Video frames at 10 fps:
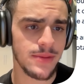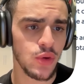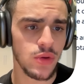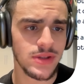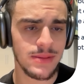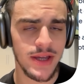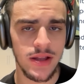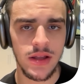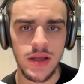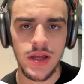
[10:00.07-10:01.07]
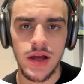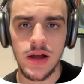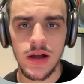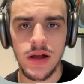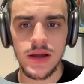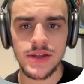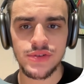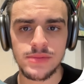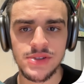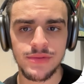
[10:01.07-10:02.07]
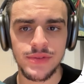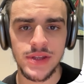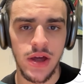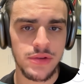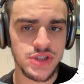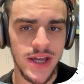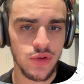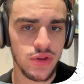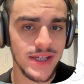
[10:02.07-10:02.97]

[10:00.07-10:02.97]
set up cold email. In terms of the other channel,